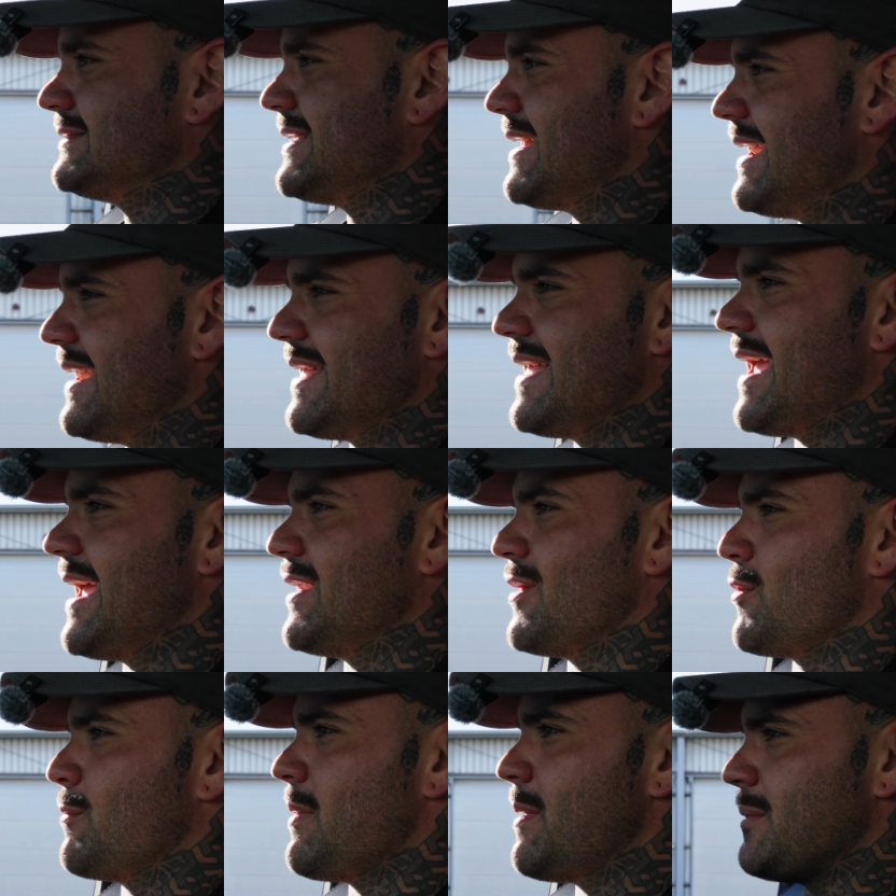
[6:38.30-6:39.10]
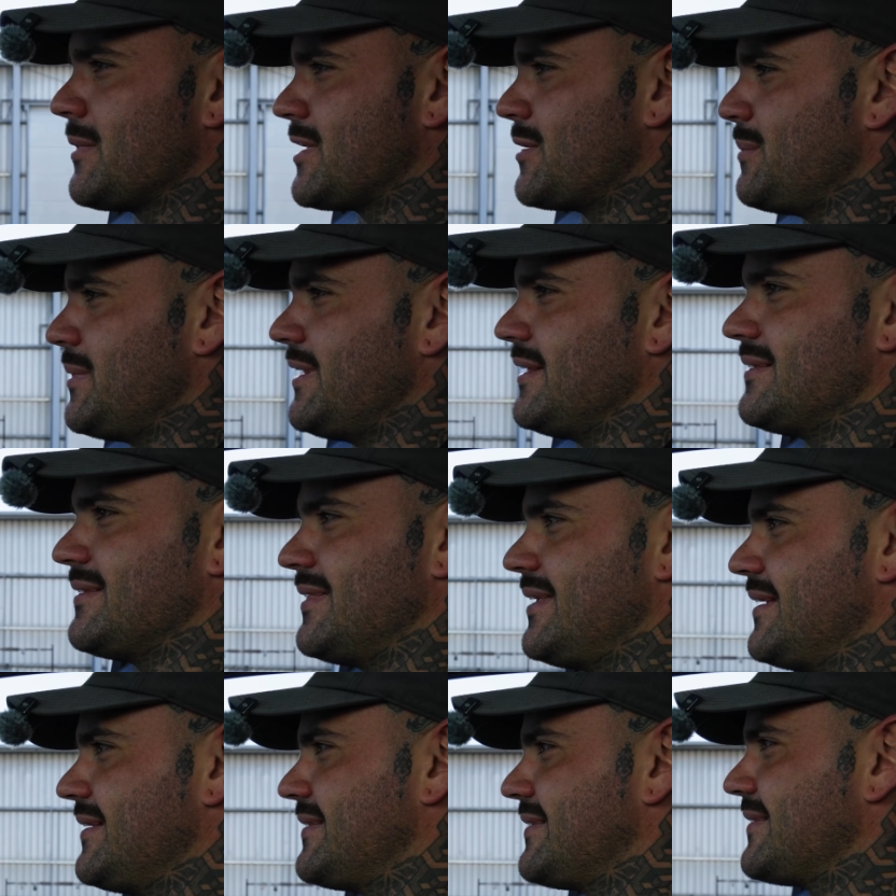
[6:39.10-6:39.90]
And again, I remember committing to
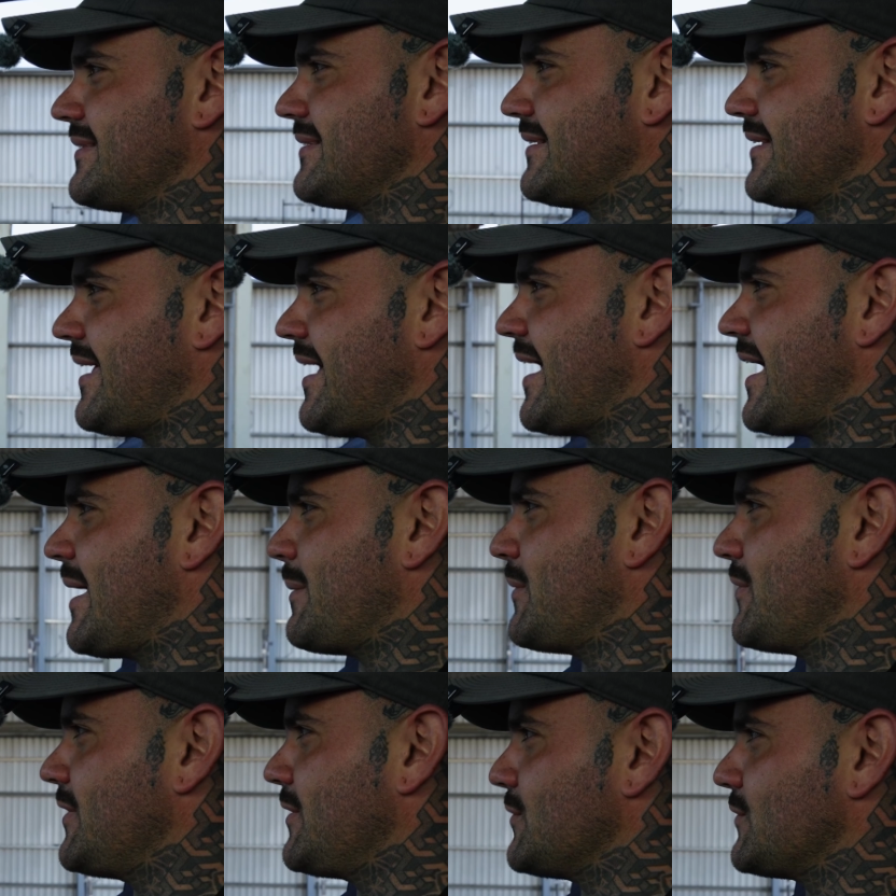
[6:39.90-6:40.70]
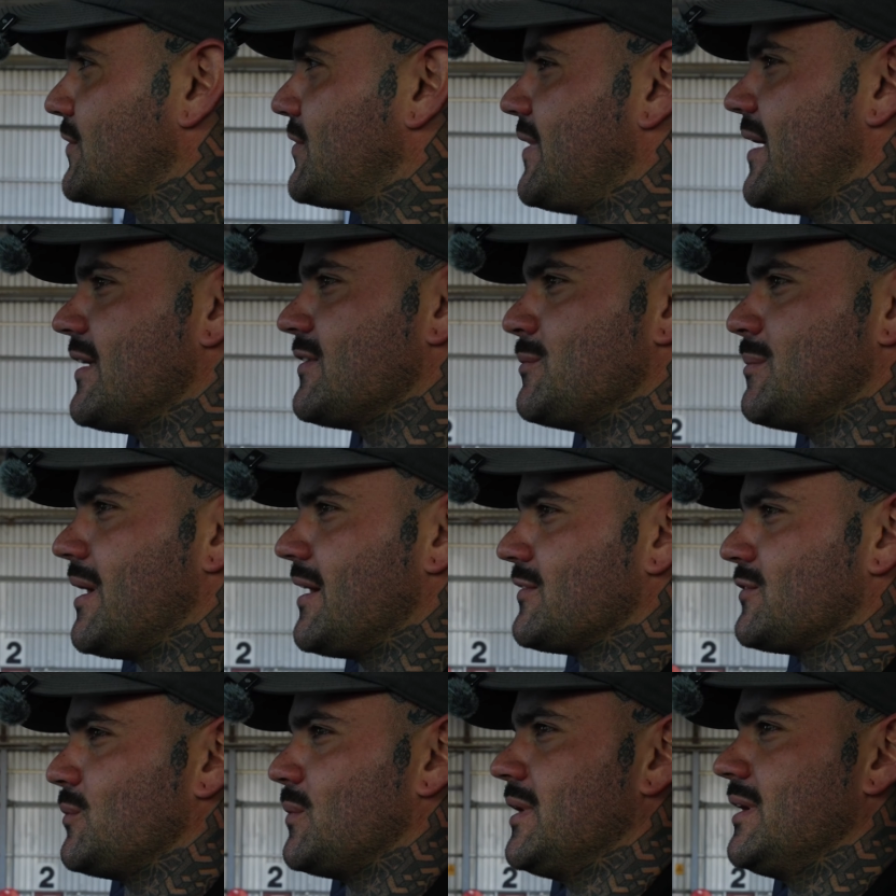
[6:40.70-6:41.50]
this. I think it was
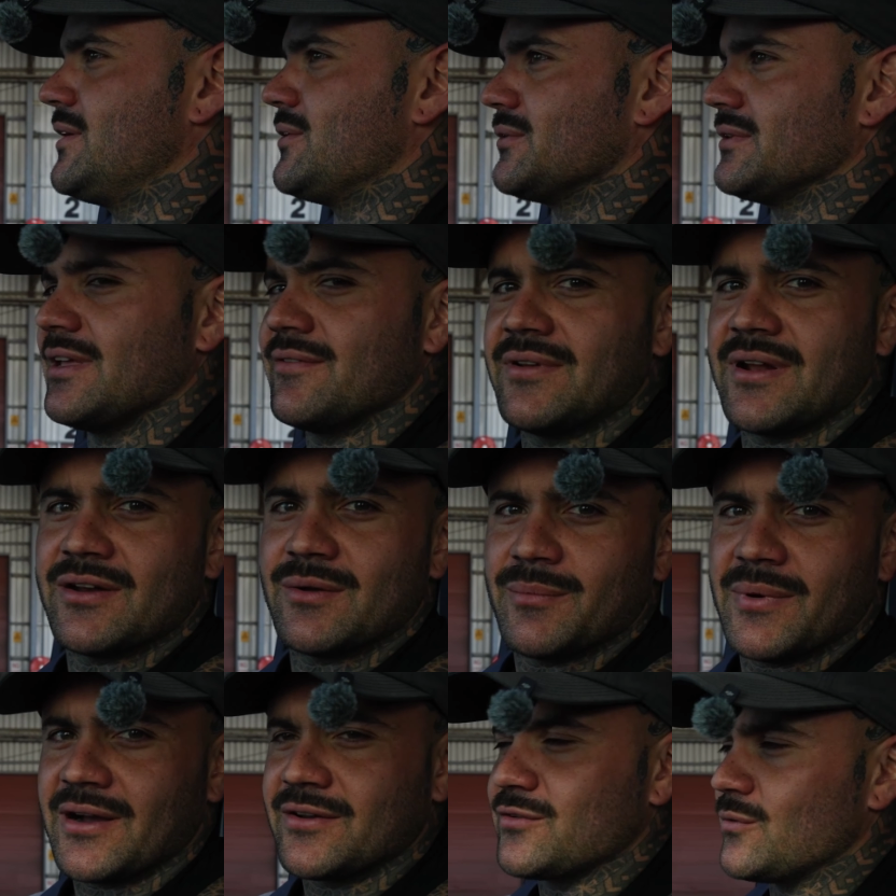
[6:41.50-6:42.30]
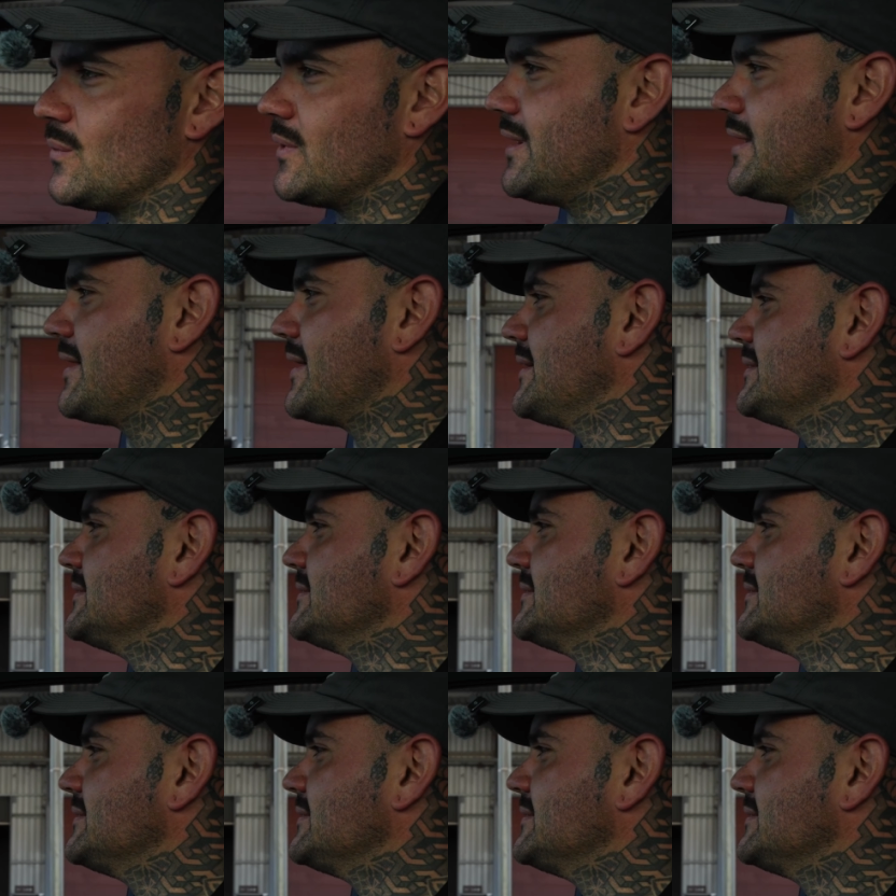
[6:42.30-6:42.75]
$1,000 a week or $1,100 a week.